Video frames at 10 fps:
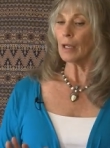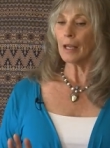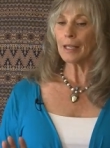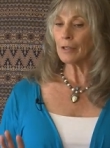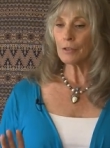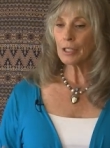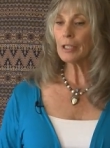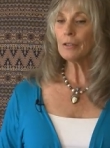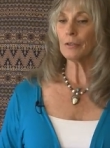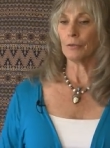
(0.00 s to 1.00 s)
I
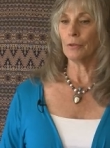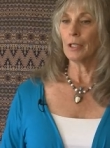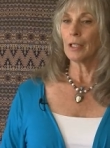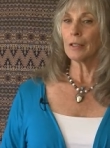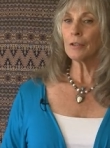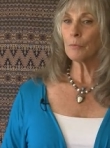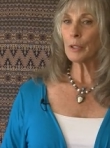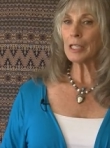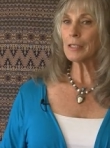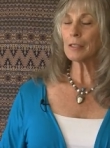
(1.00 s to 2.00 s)
guarantee you, little
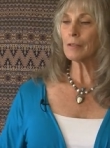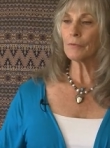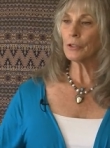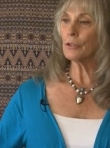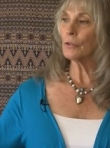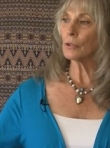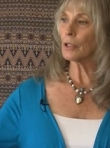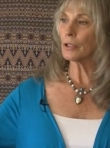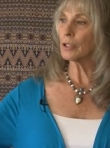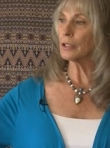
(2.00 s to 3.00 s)
pieces of you
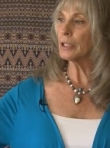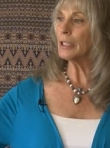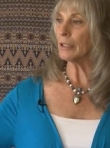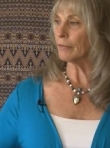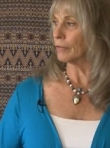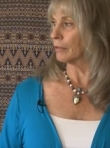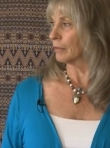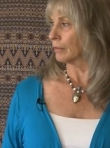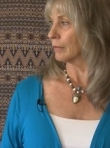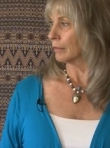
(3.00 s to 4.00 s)
are going to leave.
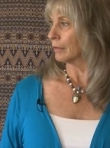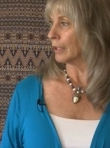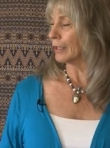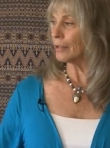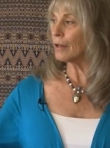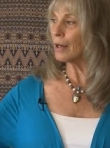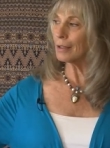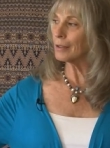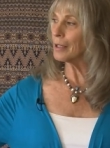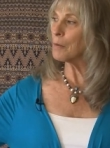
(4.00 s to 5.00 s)
And they're not
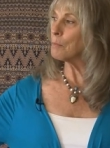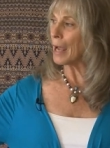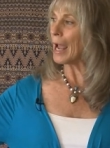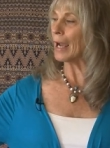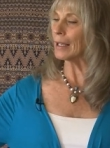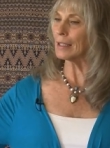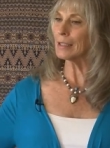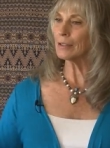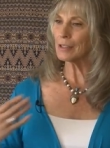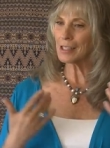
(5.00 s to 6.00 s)
going to come back
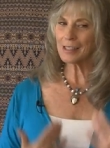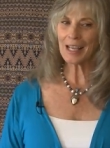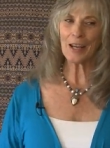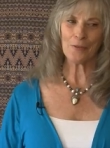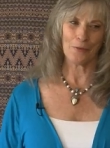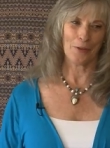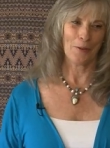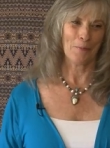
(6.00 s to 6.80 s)
until it's safe.